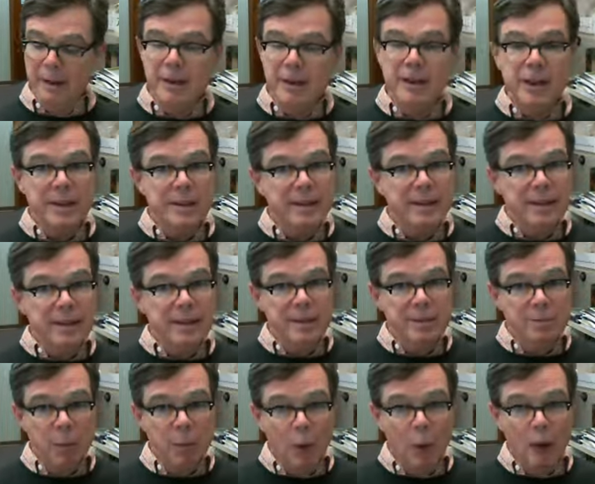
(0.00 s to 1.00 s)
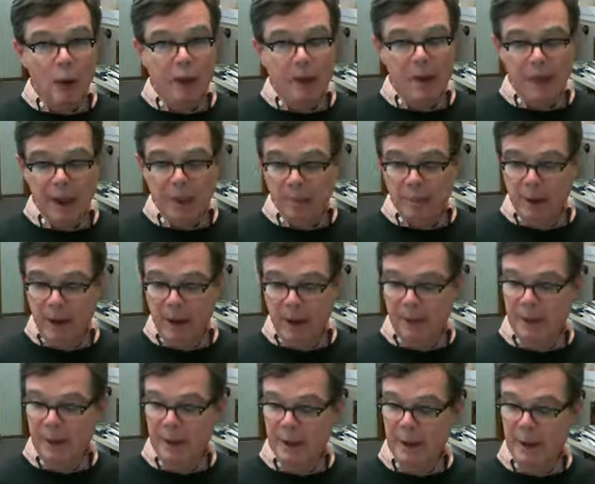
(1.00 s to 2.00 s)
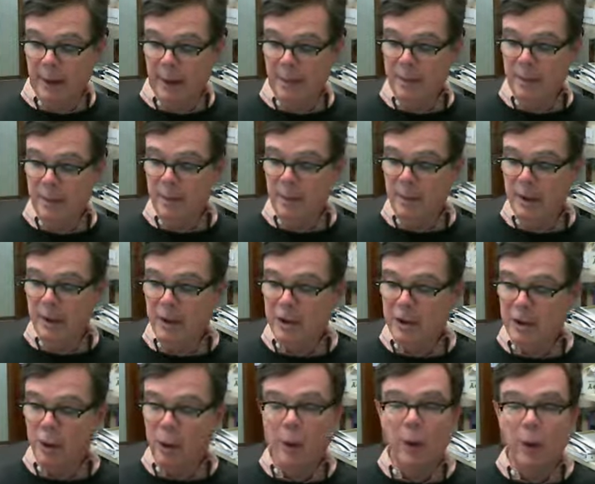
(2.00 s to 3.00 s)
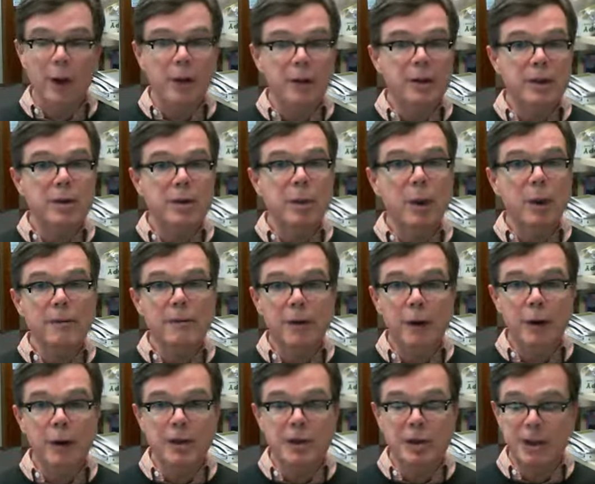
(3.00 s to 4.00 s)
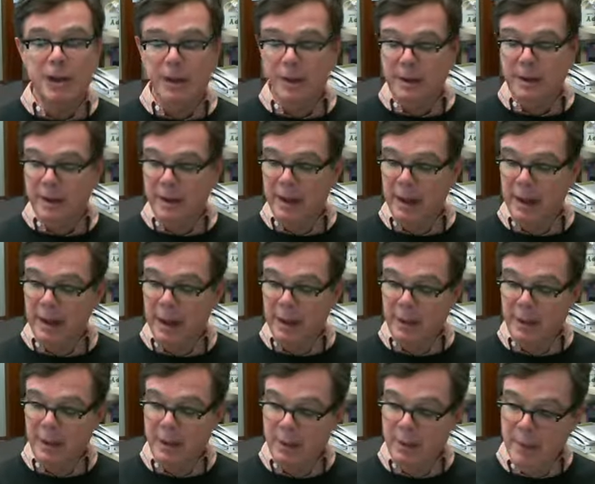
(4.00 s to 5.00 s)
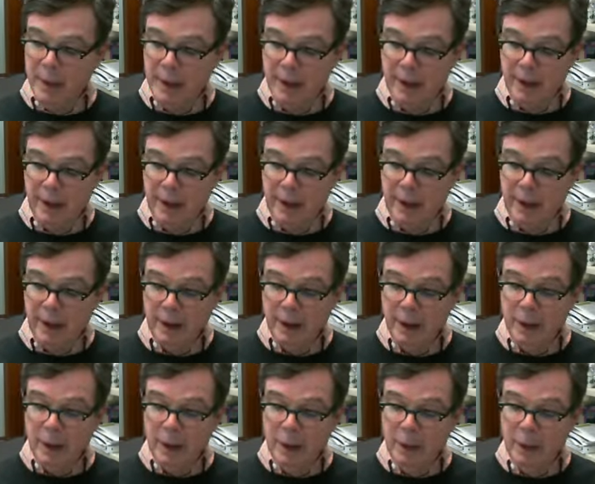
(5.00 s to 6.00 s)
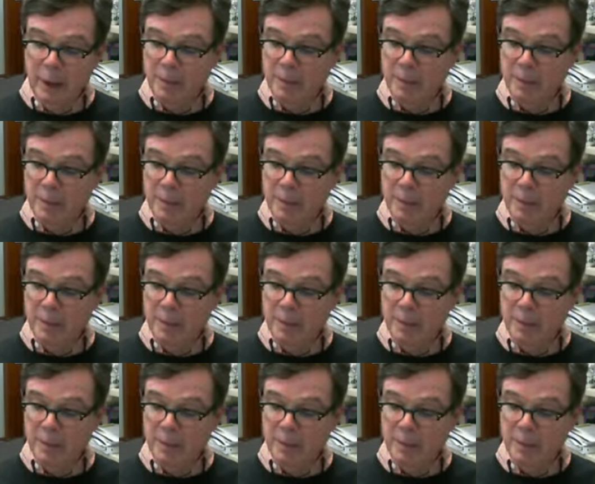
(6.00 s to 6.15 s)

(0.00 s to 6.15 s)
Jesus is born in Bethlehem, to be sure, to a virgin named Mary, who is